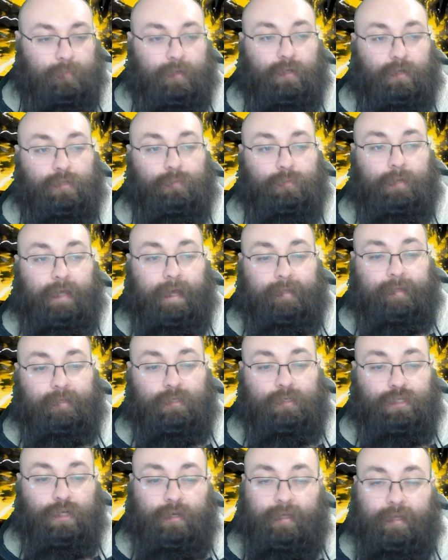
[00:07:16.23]
because we get
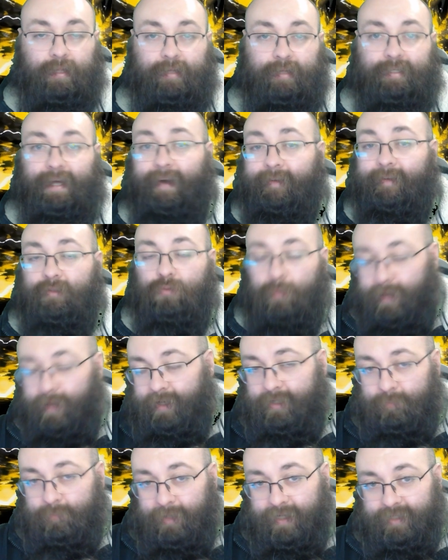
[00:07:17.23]
to chuck an attack
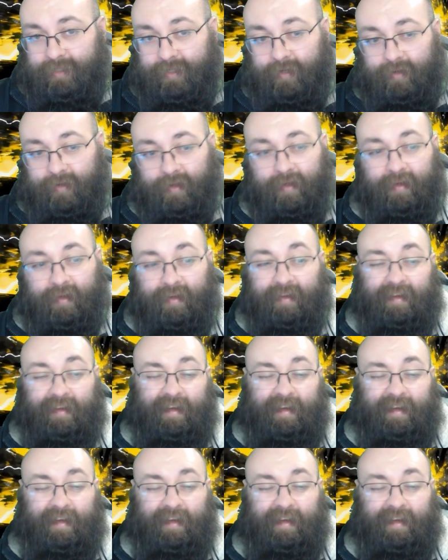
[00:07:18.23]
twice basically,